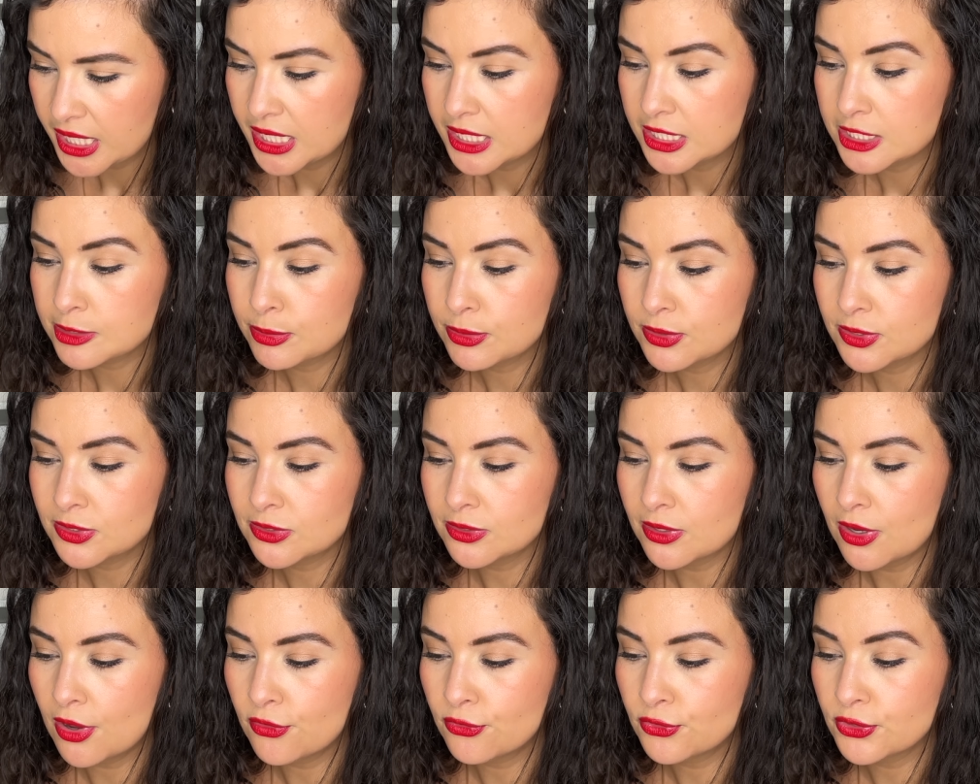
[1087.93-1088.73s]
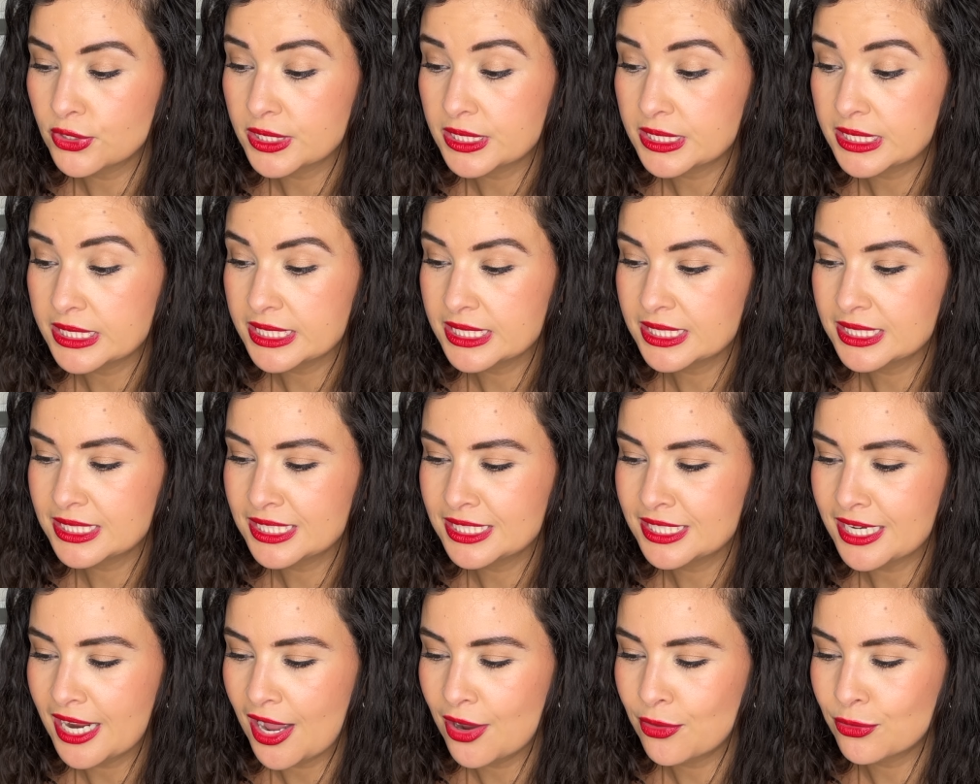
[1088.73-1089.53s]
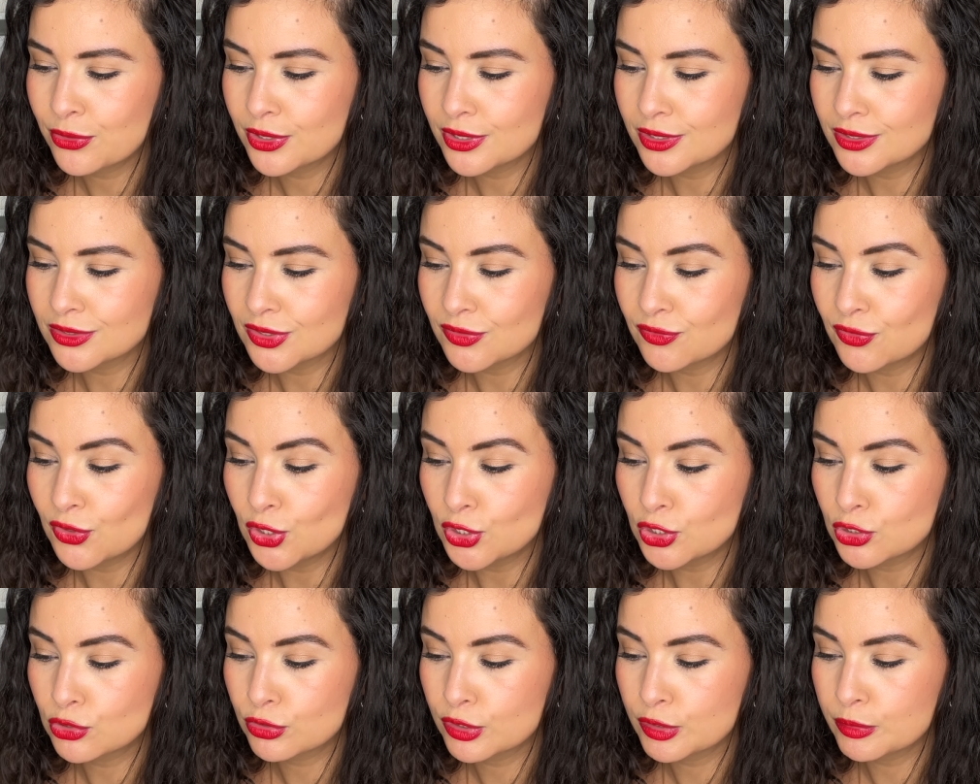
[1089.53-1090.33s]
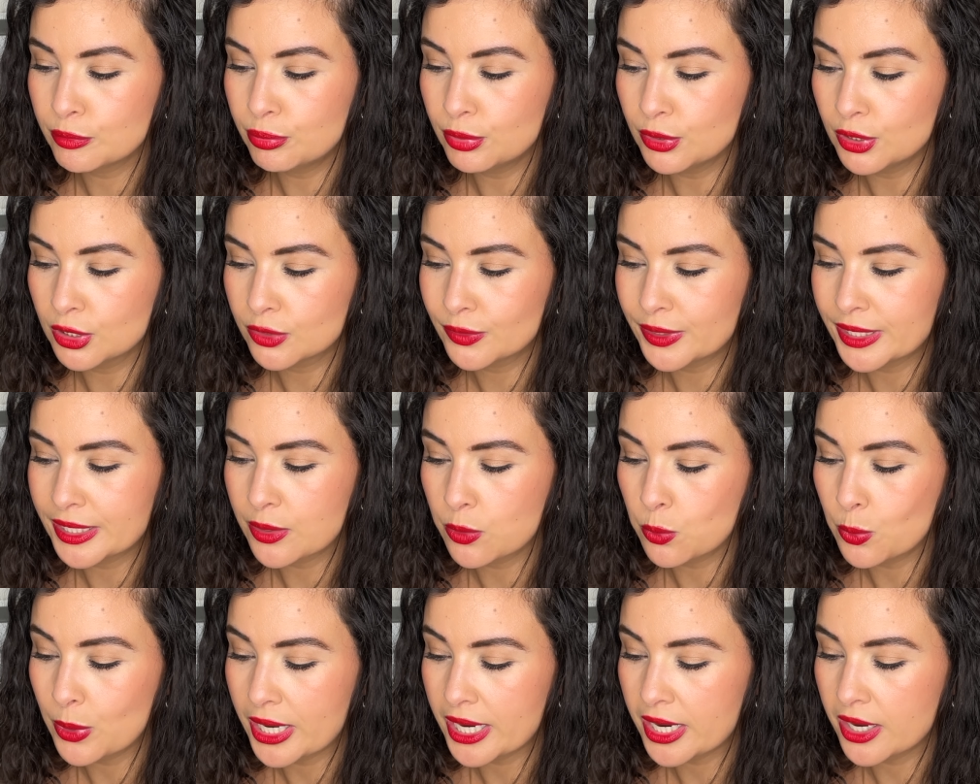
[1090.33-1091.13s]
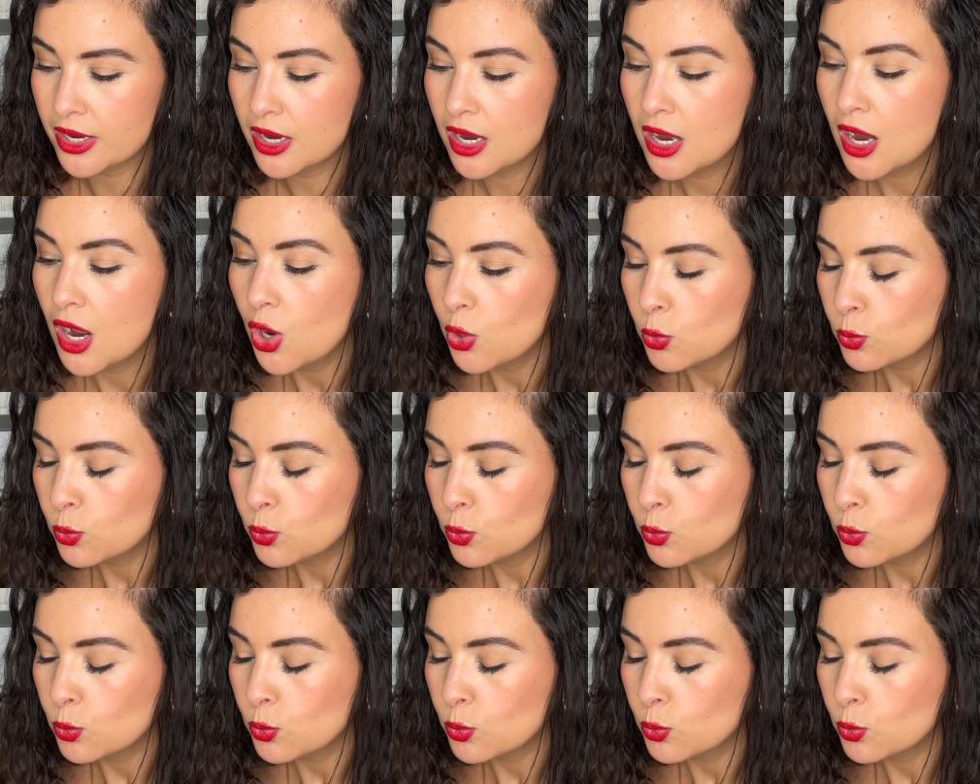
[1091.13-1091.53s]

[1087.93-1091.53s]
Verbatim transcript: It's supposed to offer 16 hours of ultra blurring wear.